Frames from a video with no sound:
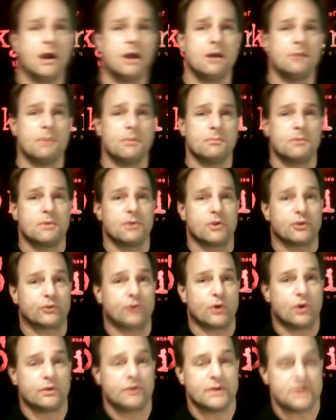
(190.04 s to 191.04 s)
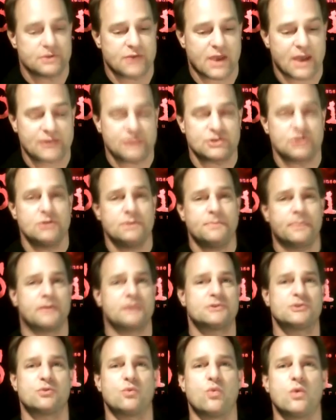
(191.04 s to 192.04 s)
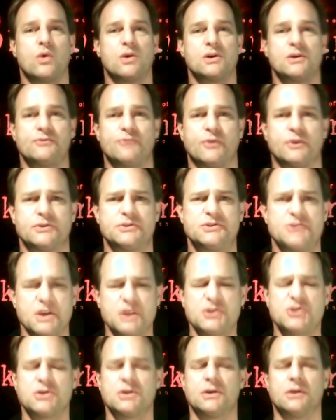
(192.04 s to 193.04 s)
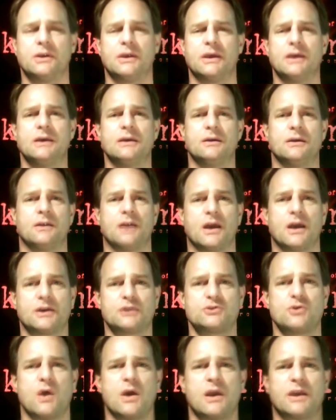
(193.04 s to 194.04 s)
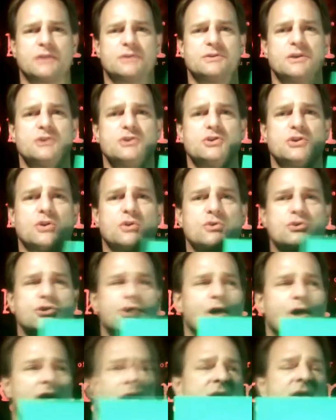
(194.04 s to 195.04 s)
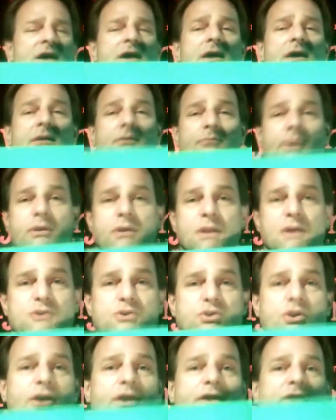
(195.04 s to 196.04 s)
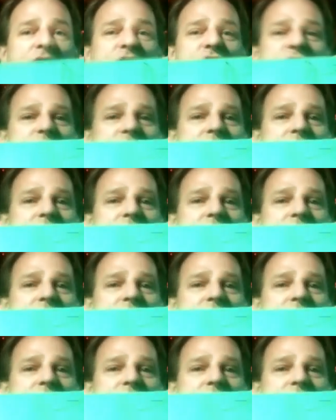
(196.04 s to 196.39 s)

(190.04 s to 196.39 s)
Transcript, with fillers: Um, I'm going to throw these at you. It's a wonderful digitally, electronic digital chart, but let's look at this a